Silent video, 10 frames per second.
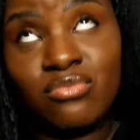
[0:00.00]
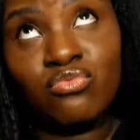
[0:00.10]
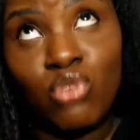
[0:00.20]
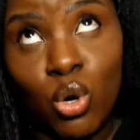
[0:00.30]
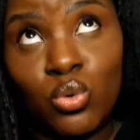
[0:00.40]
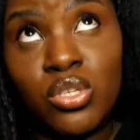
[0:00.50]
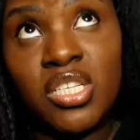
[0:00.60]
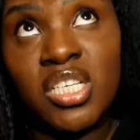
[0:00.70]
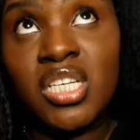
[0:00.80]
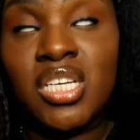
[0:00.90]

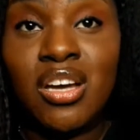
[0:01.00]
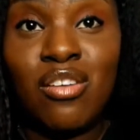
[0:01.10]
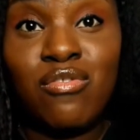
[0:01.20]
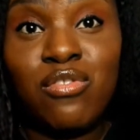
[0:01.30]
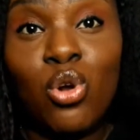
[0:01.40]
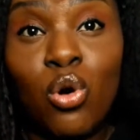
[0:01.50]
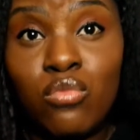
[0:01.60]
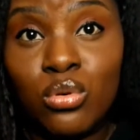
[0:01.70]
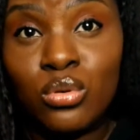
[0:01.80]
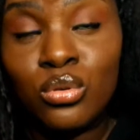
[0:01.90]
rosy
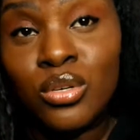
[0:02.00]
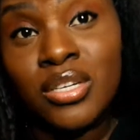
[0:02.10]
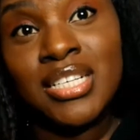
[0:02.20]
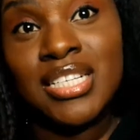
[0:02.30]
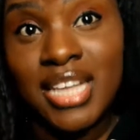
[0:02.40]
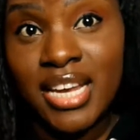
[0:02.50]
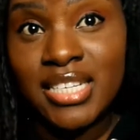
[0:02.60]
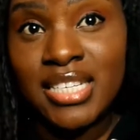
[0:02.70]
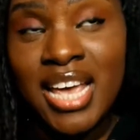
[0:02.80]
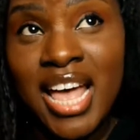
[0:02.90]
floral scent.